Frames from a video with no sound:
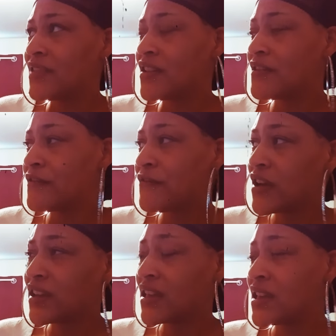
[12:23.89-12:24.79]
they're
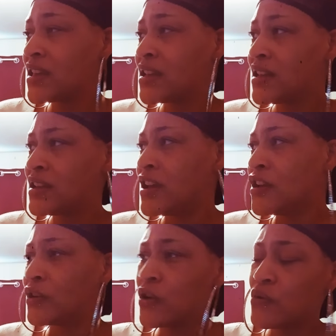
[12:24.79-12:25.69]
fucking and
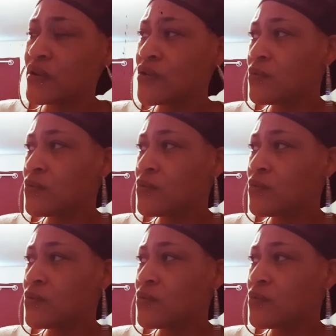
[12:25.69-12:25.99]
going to